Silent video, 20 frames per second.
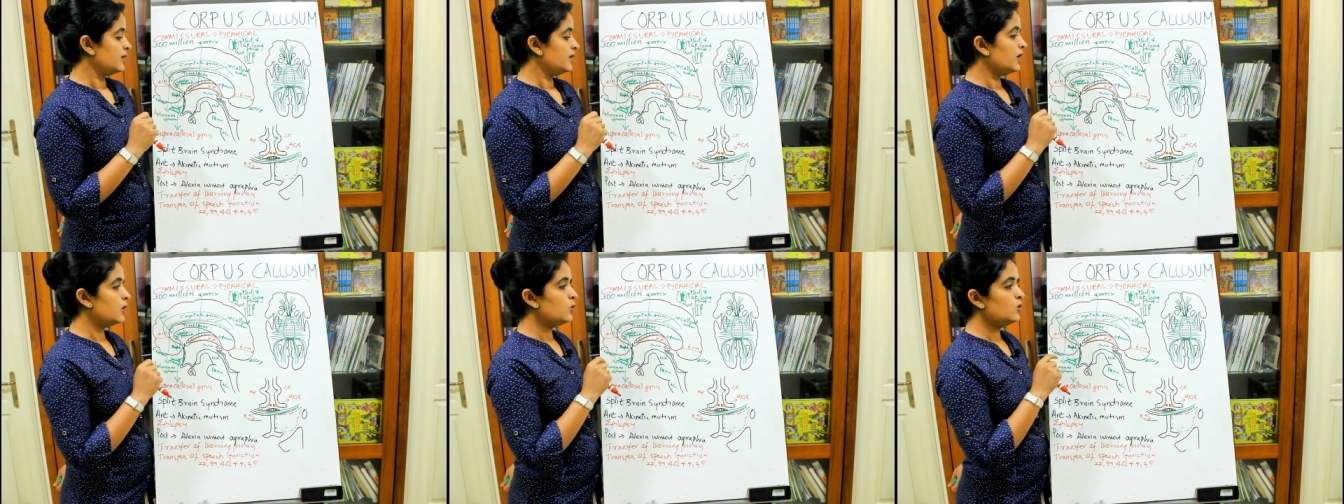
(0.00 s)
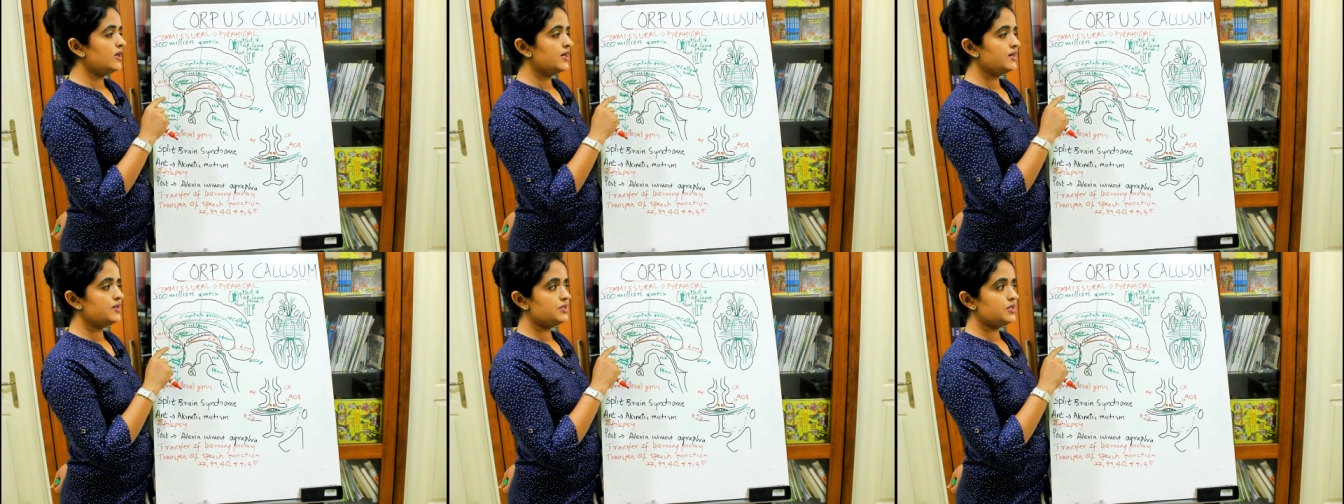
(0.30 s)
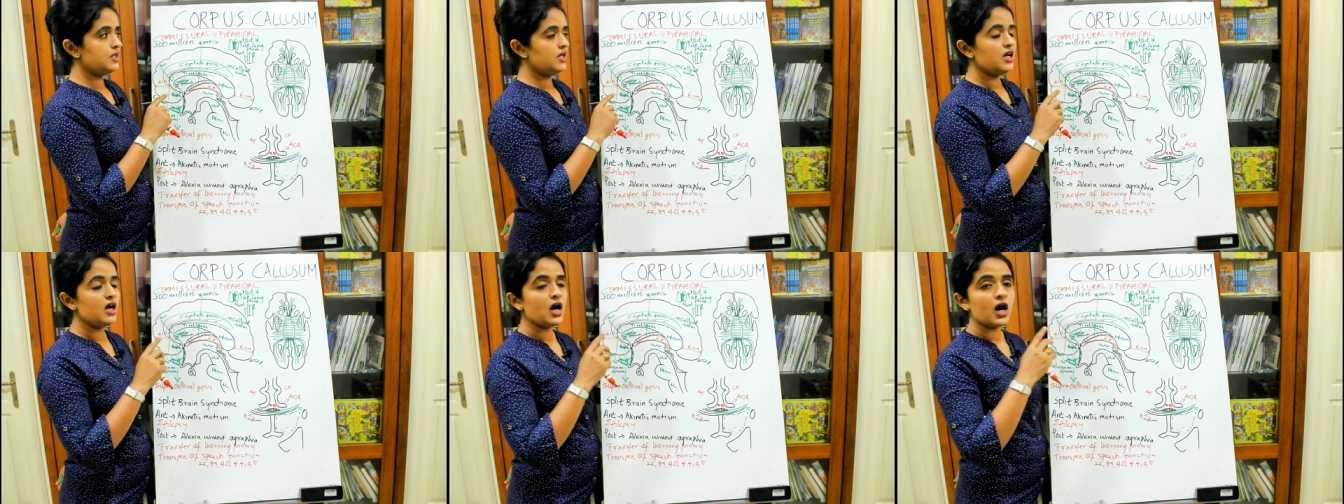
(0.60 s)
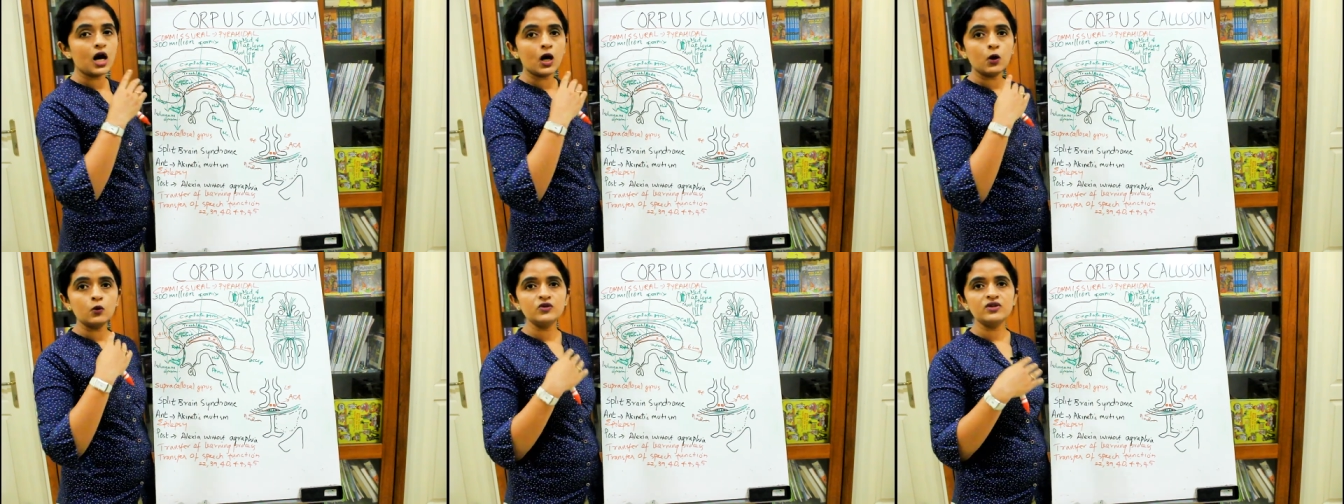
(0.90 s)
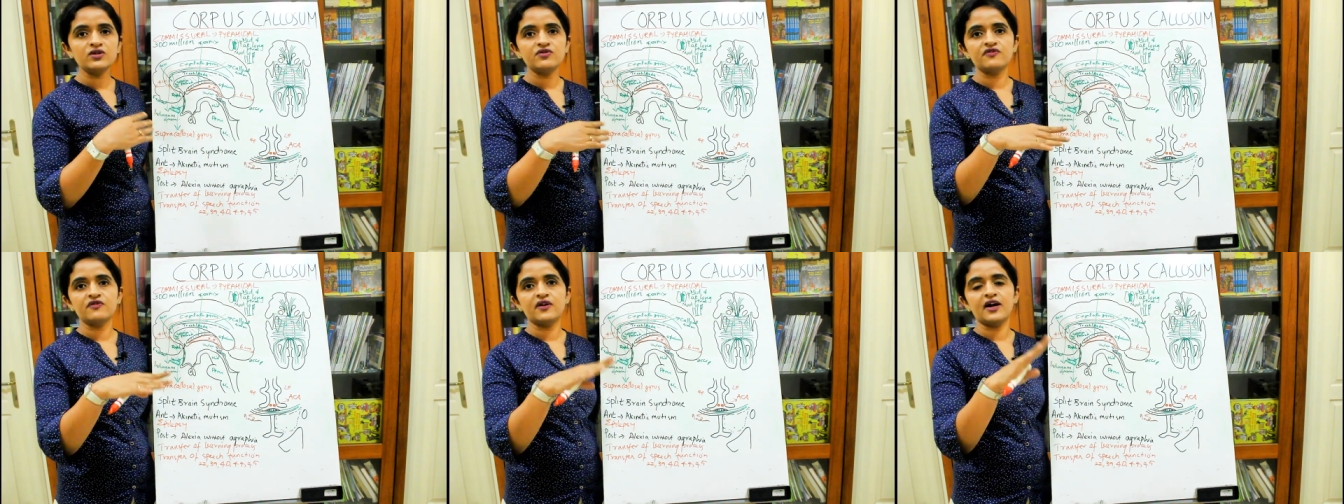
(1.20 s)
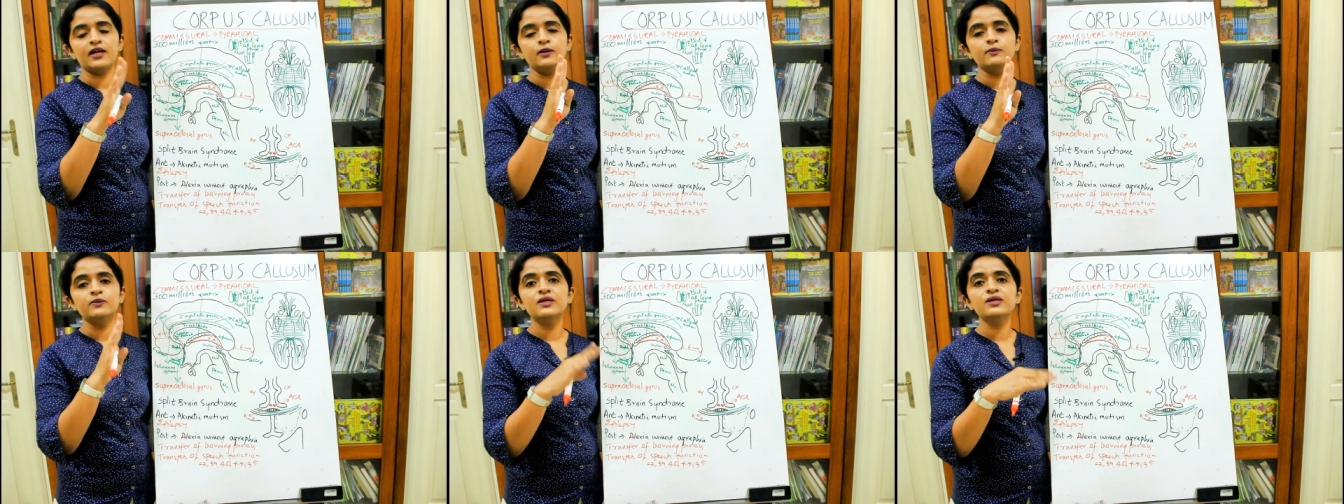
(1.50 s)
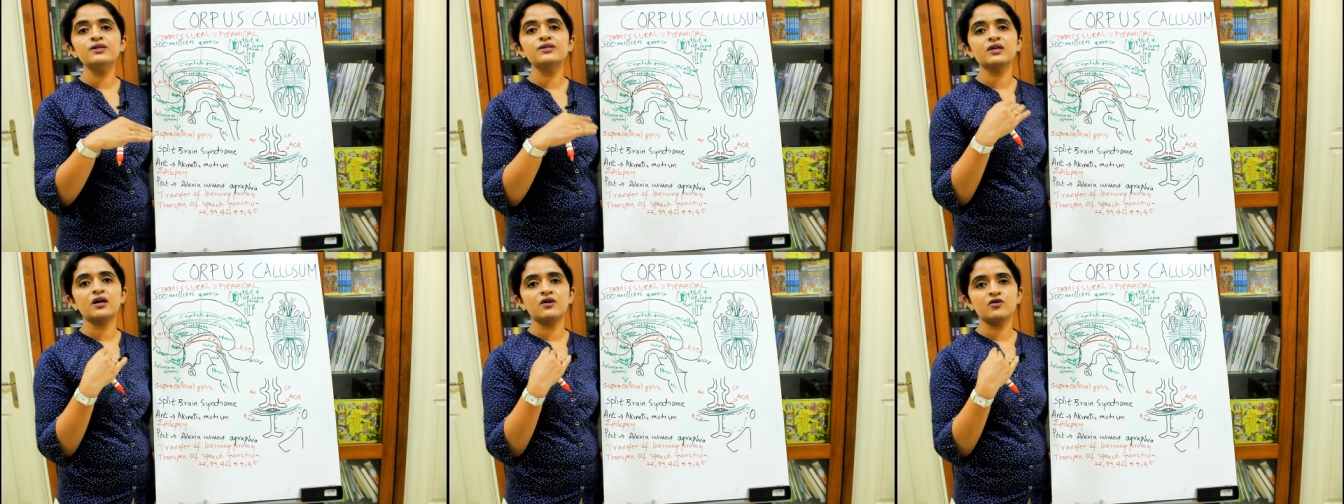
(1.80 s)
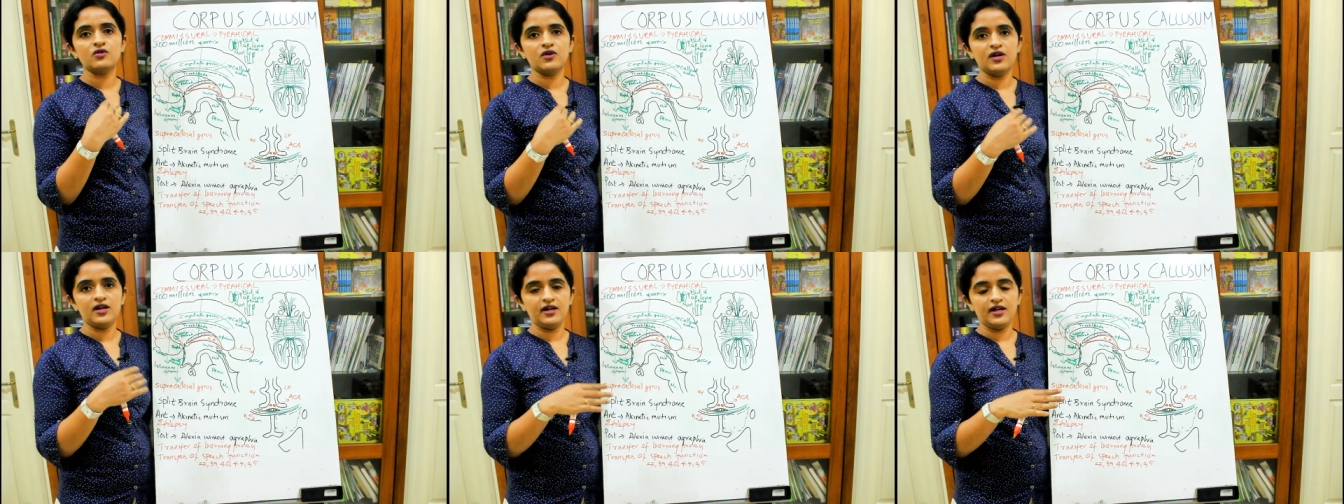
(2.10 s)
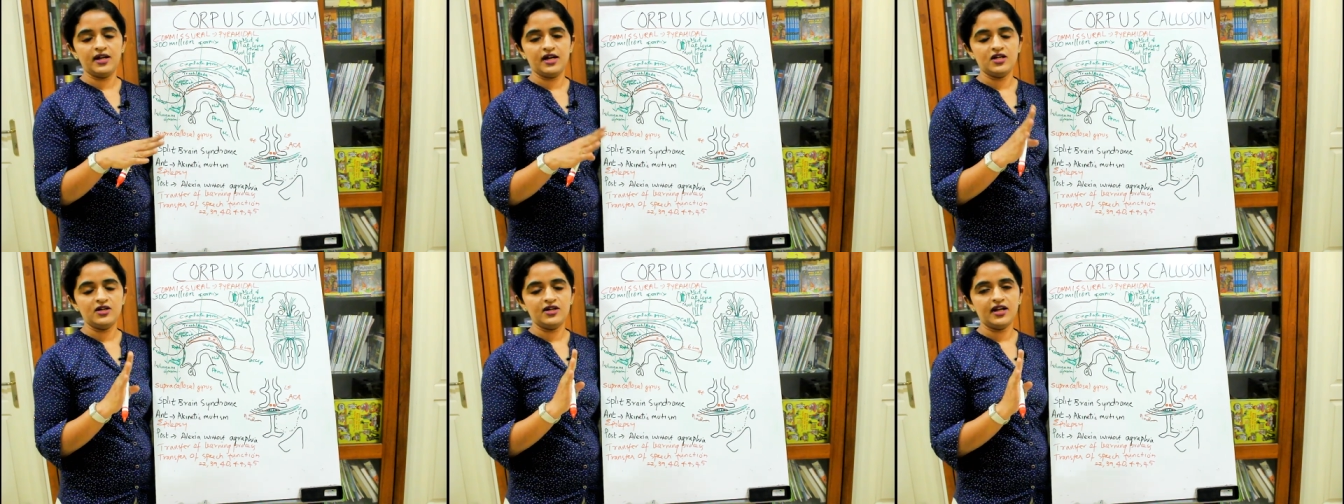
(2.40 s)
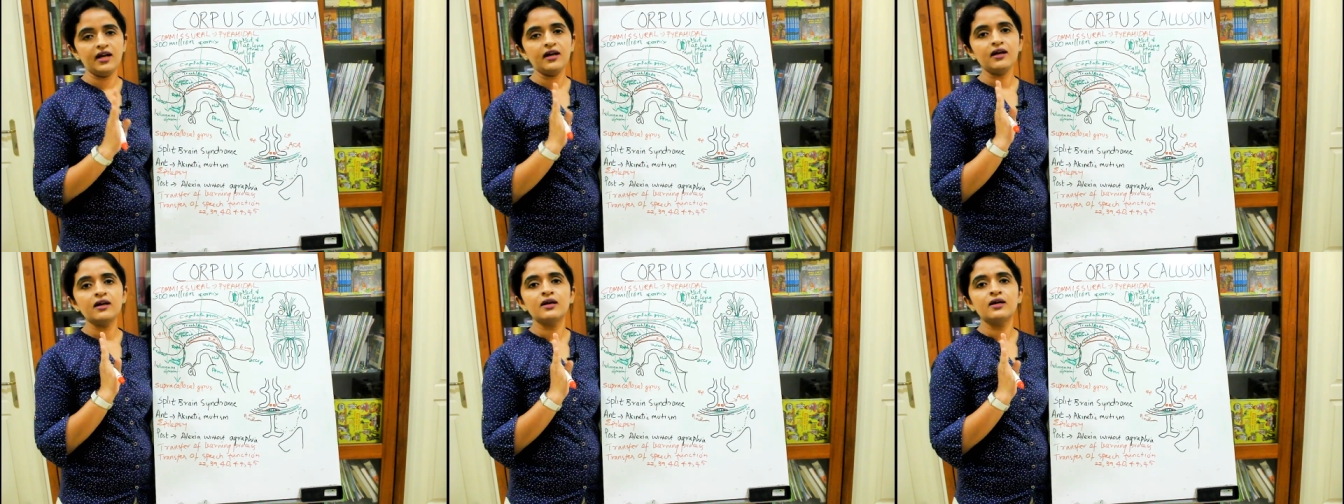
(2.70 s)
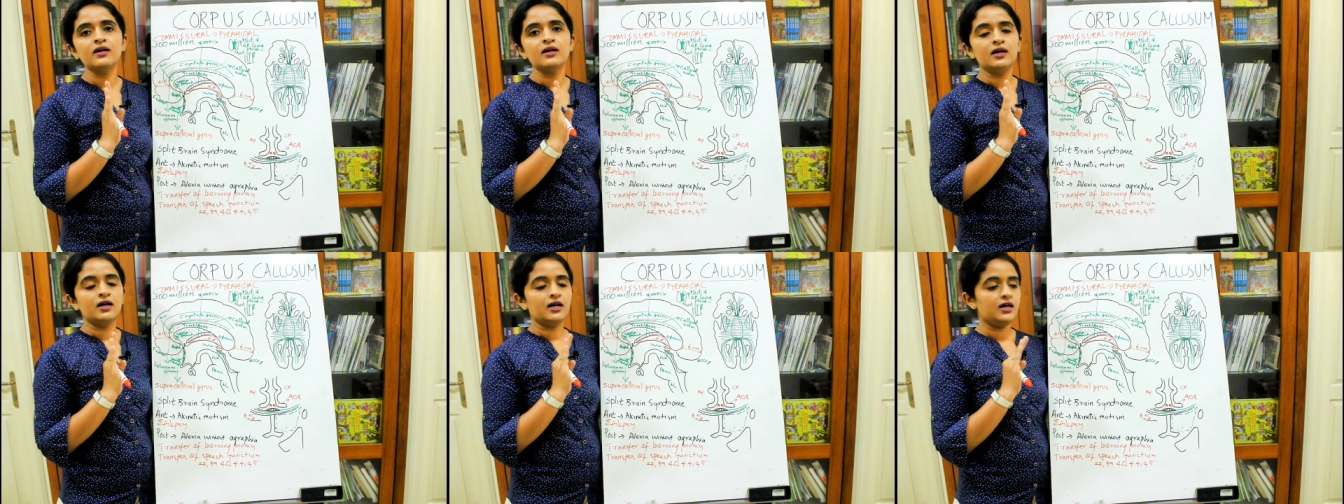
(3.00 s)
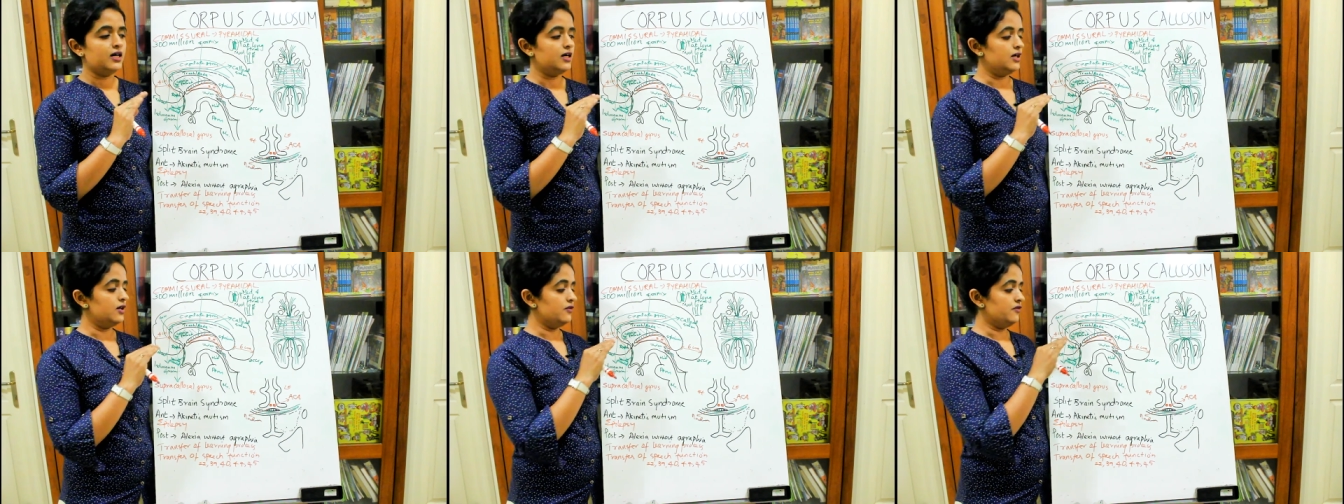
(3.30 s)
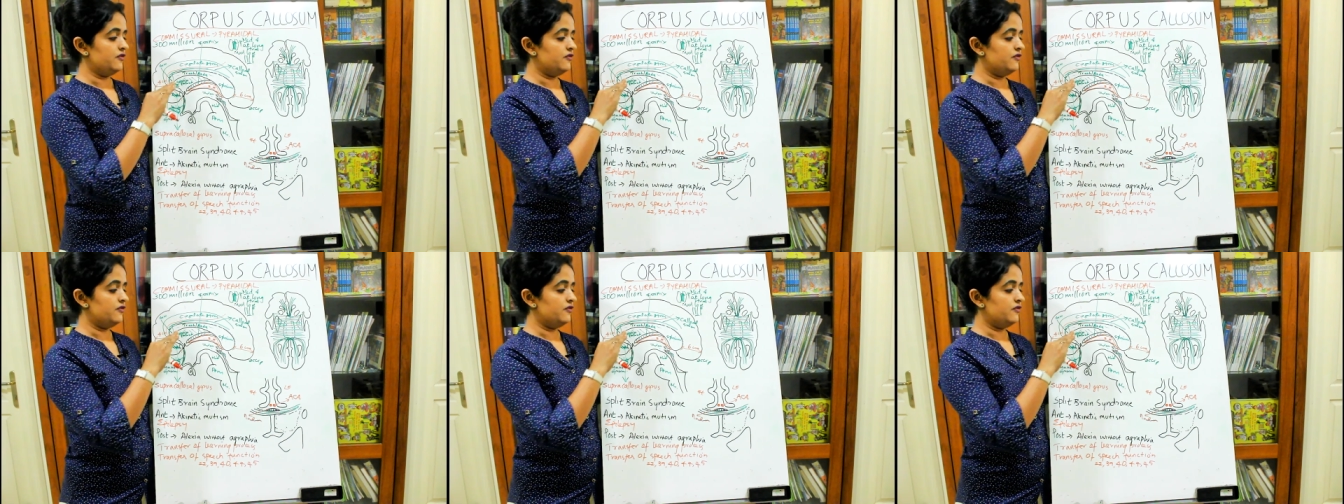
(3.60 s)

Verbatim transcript: Now let's see how the fibers are radiating uh,